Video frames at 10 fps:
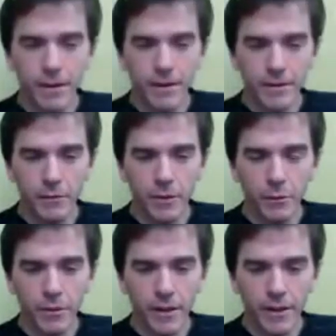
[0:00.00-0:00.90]
basically,
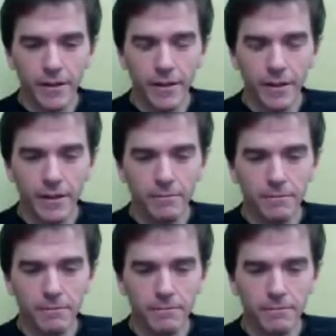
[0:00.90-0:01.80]
we take
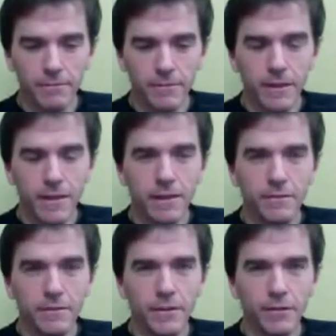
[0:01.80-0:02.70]

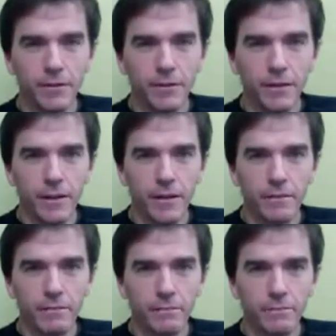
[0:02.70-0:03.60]
different
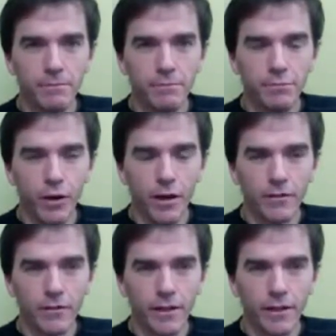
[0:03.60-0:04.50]

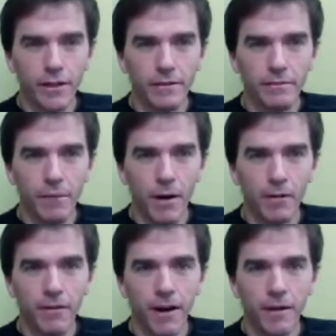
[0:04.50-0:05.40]
products and
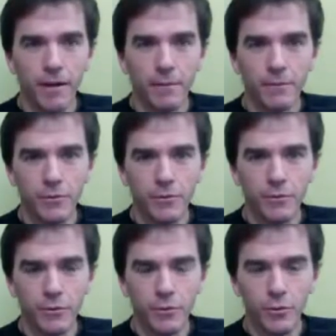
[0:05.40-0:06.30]
modify them
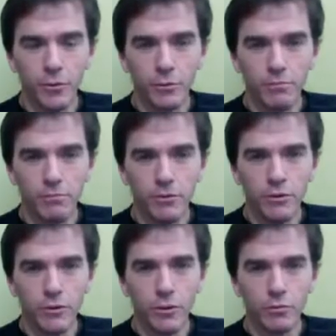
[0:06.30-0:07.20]
to
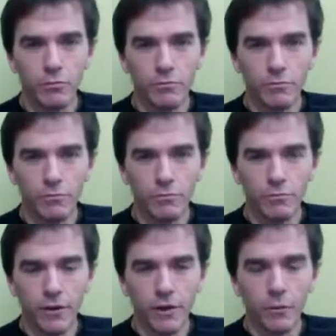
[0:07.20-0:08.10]
shoot
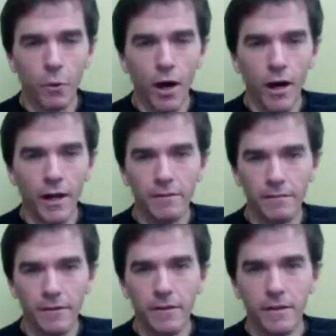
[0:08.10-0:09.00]
very wide
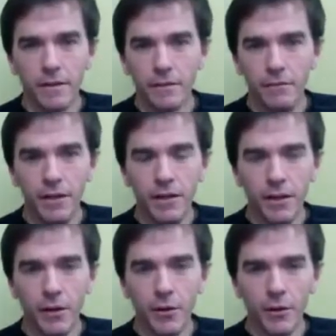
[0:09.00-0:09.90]

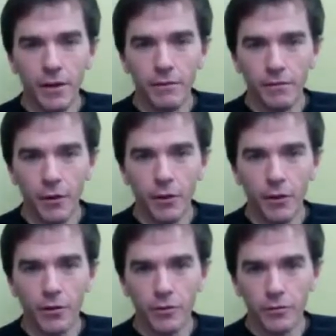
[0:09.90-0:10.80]
video and
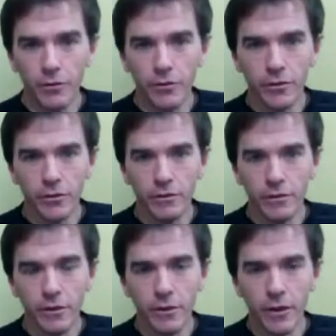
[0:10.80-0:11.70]
photos using
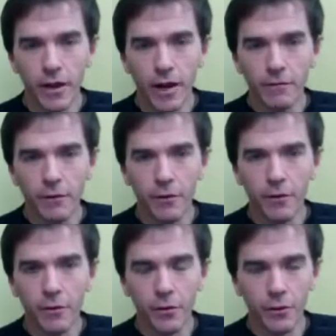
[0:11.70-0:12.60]
an
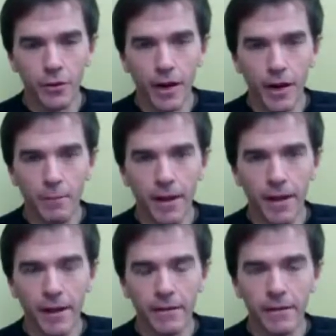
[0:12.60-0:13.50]
iPhone or an
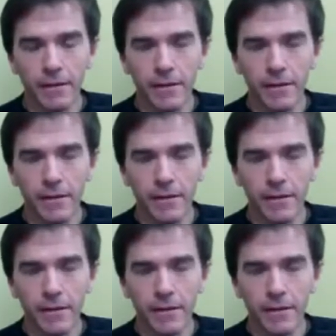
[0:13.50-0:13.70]
iPad,